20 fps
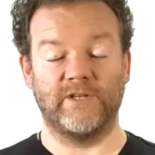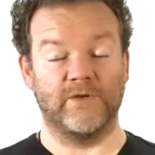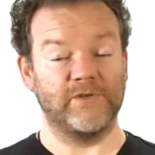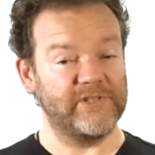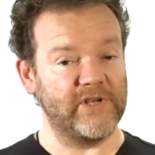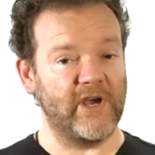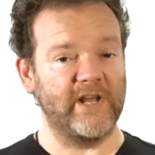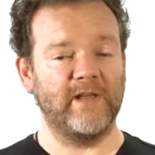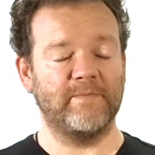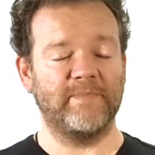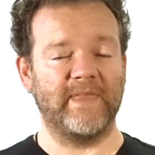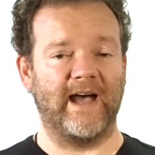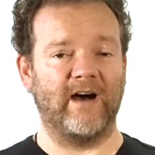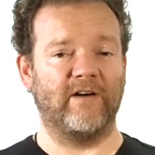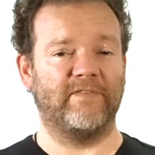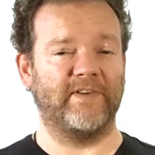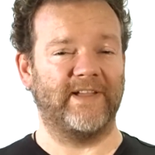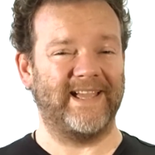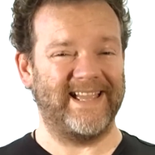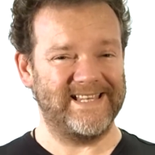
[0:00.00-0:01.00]
So sign up
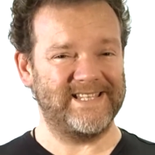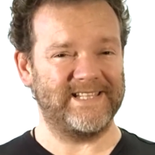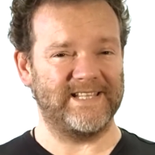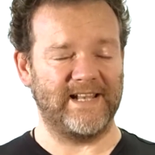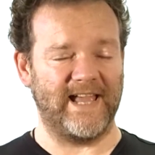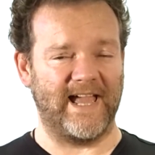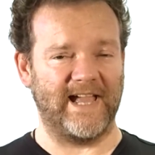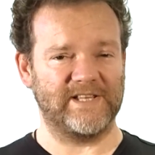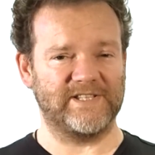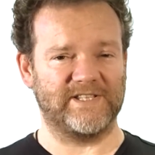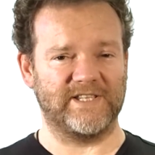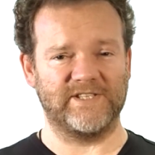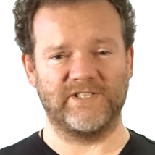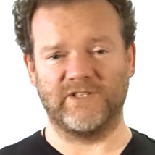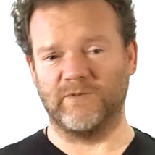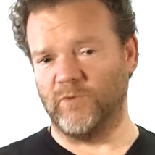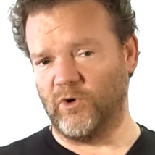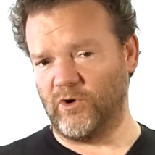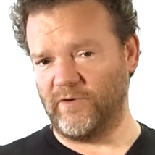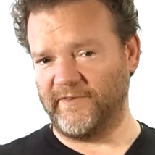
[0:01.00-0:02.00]
now for instant access
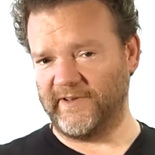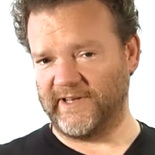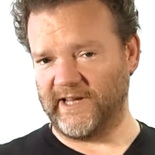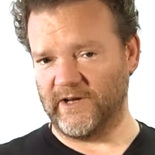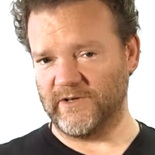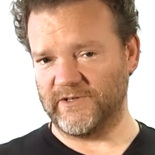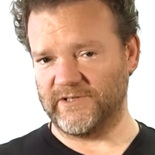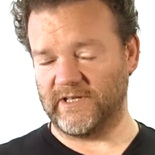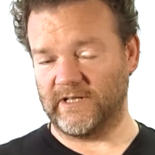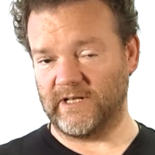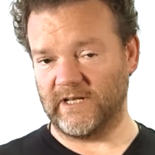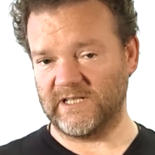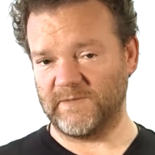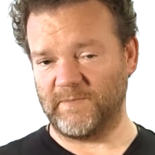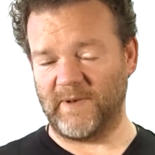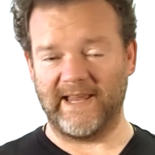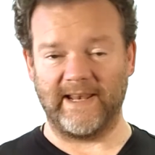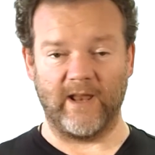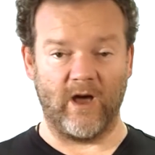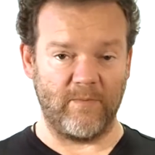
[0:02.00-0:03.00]
to more videos that
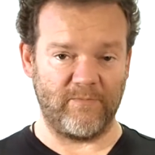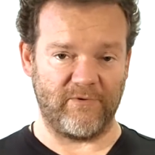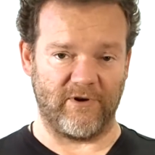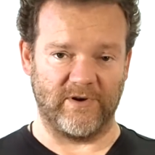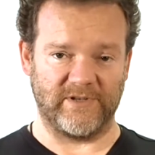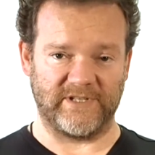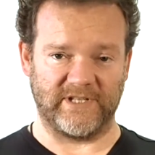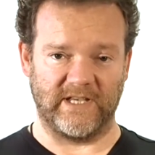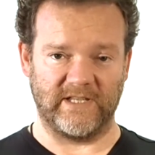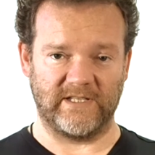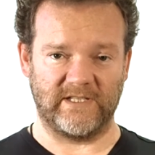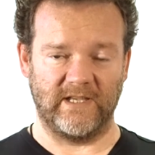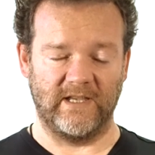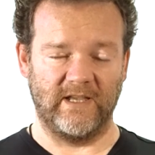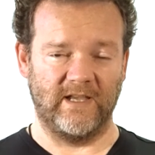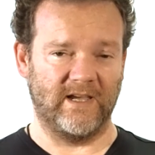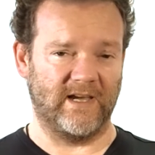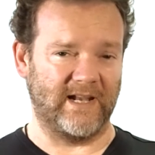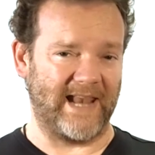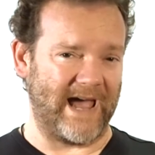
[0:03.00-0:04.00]
explain our process
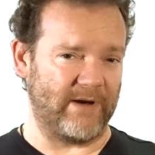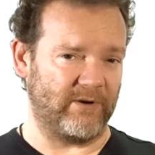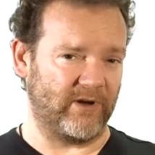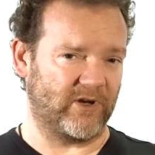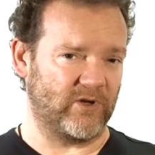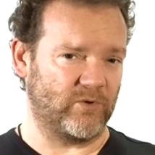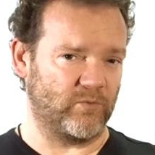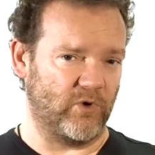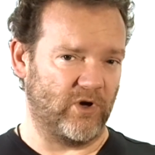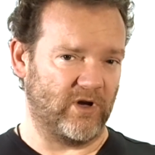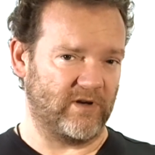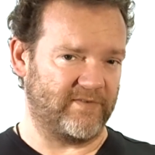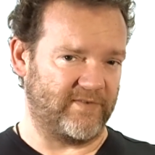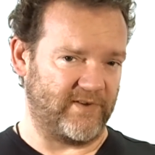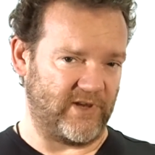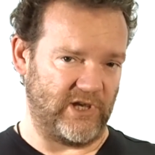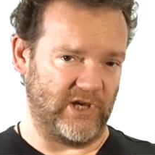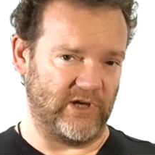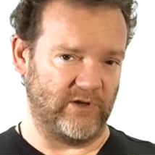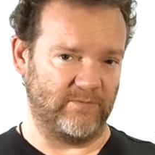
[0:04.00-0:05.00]
and how it could work
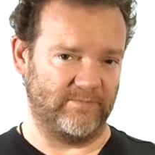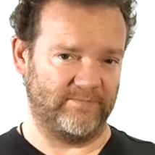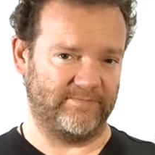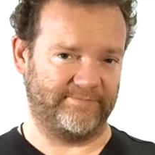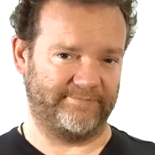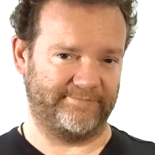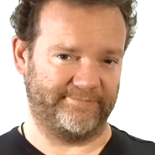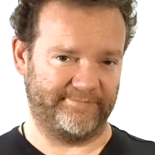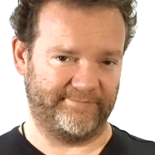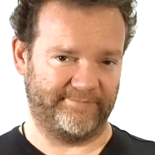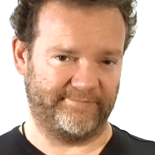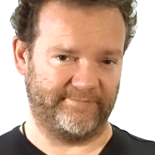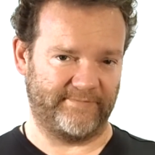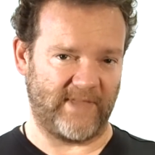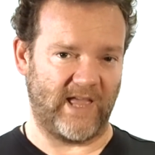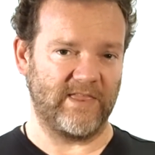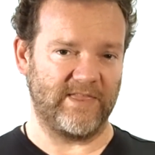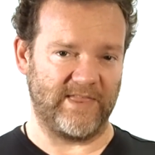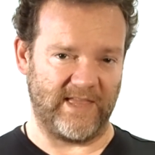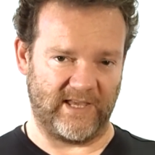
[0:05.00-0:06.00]
for you.
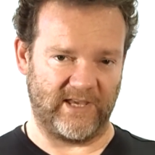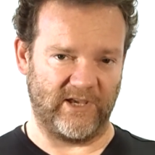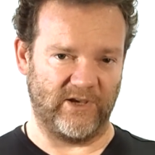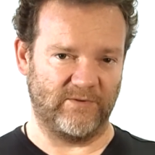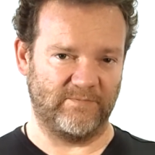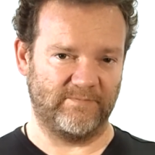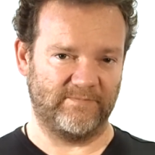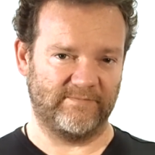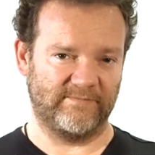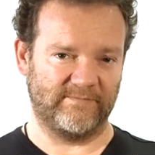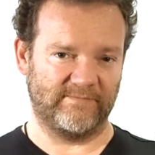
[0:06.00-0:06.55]
Thank you.